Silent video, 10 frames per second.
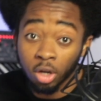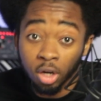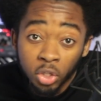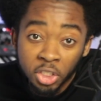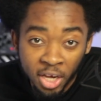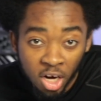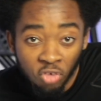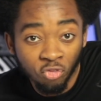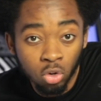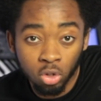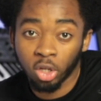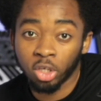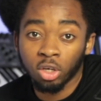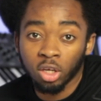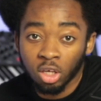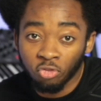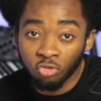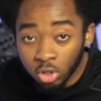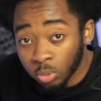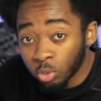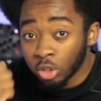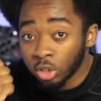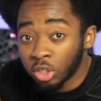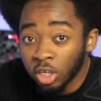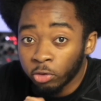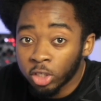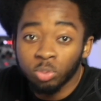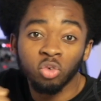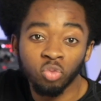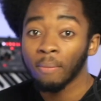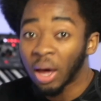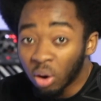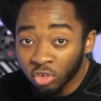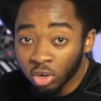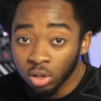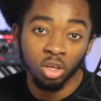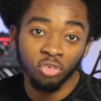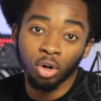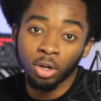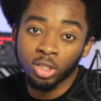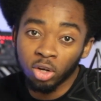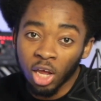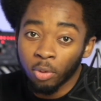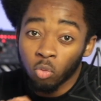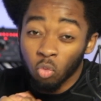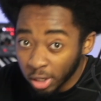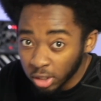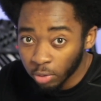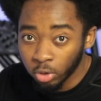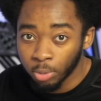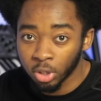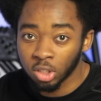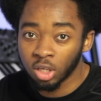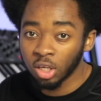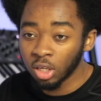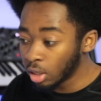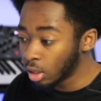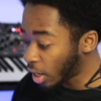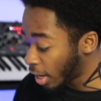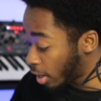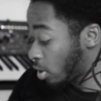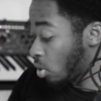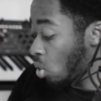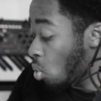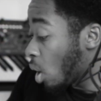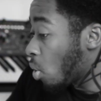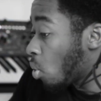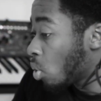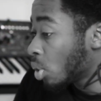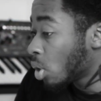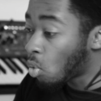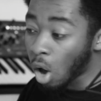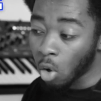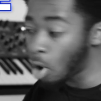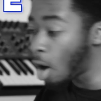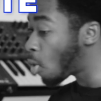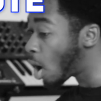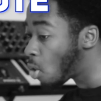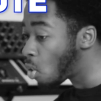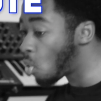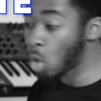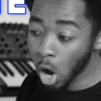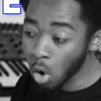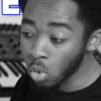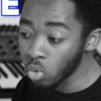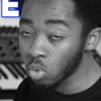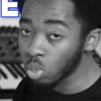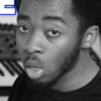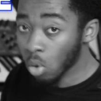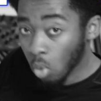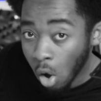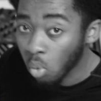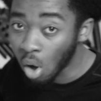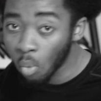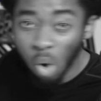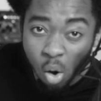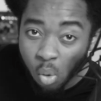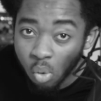gonna use the LFO because that's gonna give you some continuous movement. However, if you want it to only happen one time when you press the key, like wow, wow, wow, wow, wow, wow, wow, wow,